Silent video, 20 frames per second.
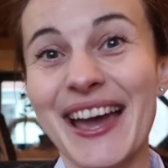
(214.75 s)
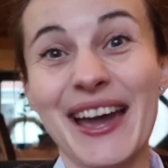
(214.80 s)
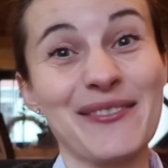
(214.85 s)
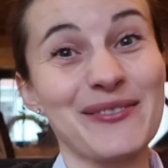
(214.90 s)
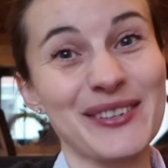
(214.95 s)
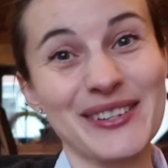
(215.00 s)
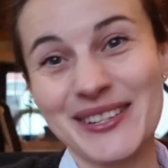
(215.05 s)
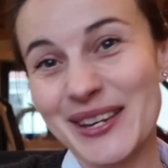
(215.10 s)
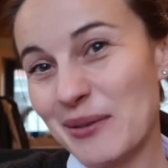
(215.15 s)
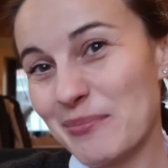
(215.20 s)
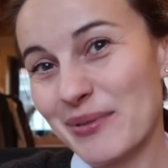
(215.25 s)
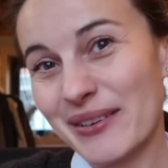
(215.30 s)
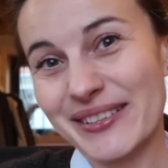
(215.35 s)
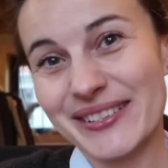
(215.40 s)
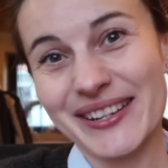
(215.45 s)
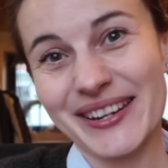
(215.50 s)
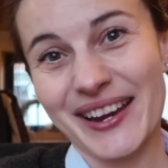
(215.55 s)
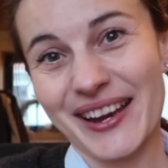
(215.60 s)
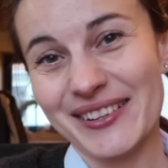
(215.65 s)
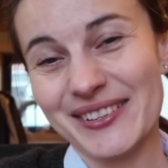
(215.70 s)
everyday
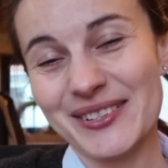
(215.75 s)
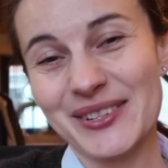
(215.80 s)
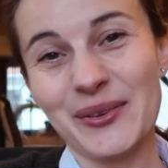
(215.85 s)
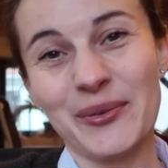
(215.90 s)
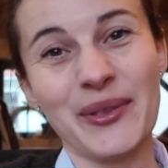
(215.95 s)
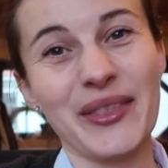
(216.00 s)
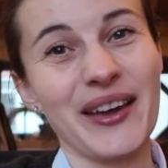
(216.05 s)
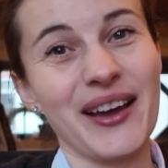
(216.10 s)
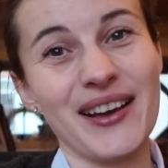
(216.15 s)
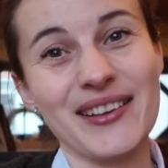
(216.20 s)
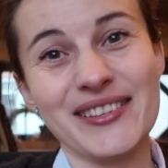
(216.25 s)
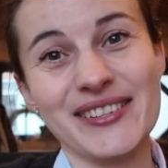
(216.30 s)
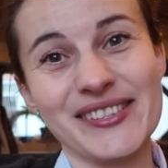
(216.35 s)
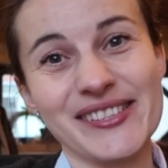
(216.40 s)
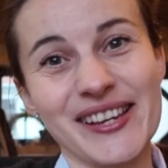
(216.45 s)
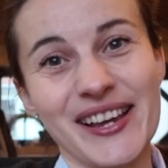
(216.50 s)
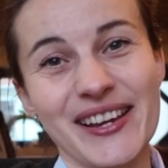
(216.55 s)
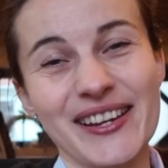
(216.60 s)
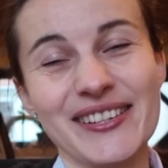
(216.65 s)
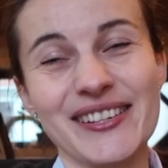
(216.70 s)
practicality on the other
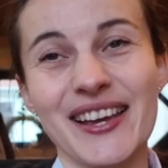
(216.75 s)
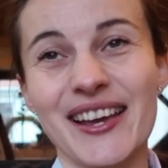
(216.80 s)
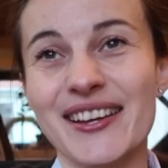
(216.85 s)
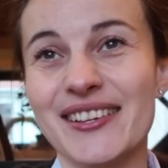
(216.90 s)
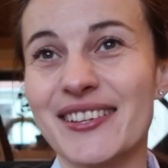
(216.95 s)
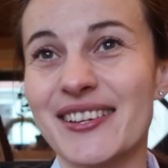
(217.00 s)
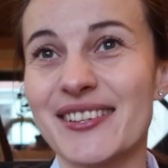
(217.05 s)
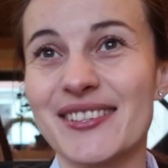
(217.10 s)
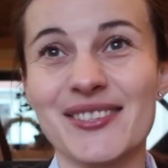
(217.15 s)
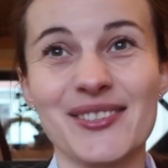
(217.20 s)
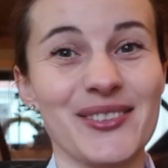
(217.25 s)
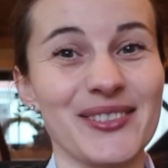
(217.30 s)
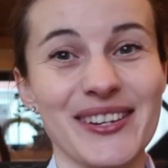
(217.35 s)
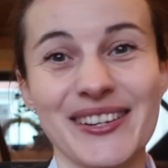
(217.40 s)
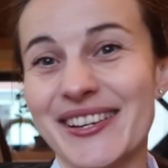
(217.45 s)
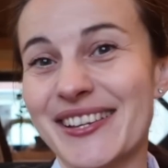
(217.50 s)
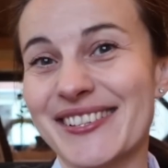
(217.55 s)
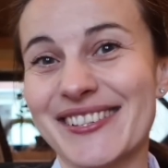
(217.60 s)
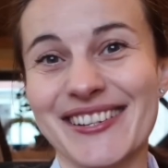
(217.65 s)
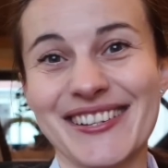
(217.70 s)
side, and it's not
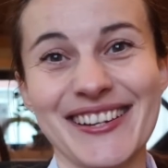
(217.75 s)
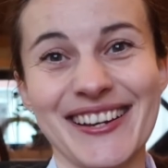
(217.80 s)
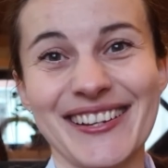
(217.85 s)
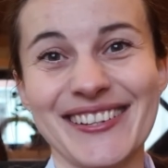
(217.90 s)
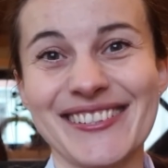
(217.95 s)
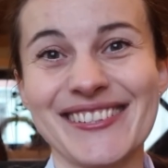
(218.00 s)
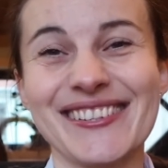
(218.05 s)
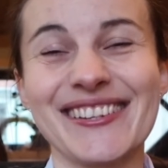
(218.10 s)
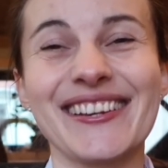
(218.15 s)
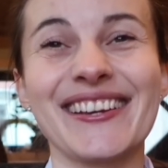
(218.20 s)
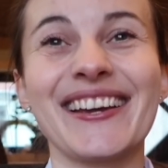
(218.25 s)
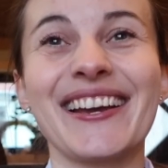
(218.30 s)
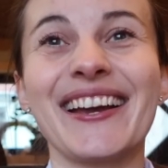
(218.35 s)
an easy task.